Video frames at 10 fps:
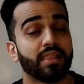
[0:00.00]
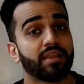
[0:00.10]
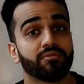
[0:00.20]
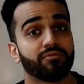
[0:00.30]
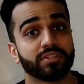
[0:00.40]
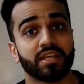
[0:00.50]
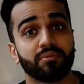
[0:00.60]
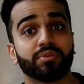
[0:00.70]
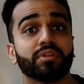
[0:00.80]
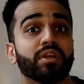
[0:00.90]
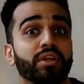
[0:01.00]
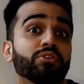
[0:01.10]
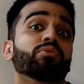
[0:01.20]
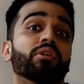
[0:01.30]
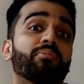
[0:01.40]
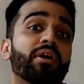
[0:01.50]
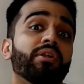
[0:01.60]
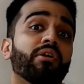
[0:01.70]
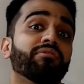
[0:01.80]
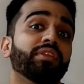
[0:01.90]
Like, for example, you were a
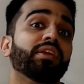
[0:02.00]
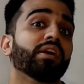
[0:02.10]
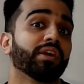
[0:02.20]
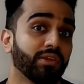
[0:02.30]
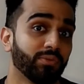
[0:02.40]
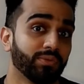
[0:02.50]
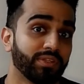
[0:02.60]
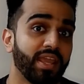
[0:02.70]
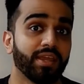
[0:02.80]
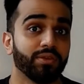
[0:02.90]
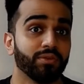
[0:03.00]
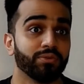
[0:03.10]
part of the acute take.